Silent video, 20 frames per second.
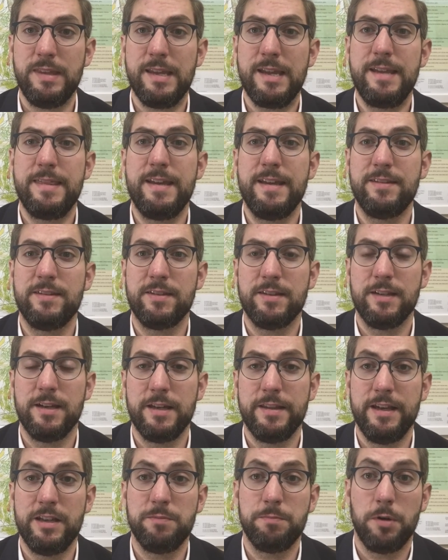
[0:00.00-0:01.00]
And that's
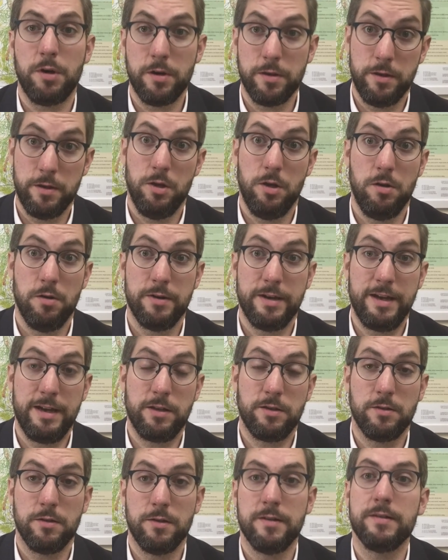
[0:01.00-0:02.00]
part of the long
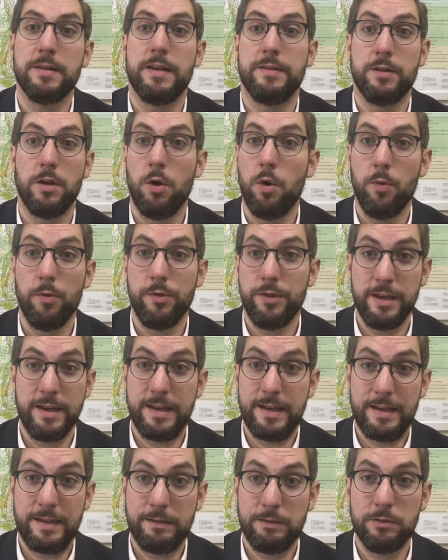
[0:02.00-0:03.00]
answer. It's not the whole thing.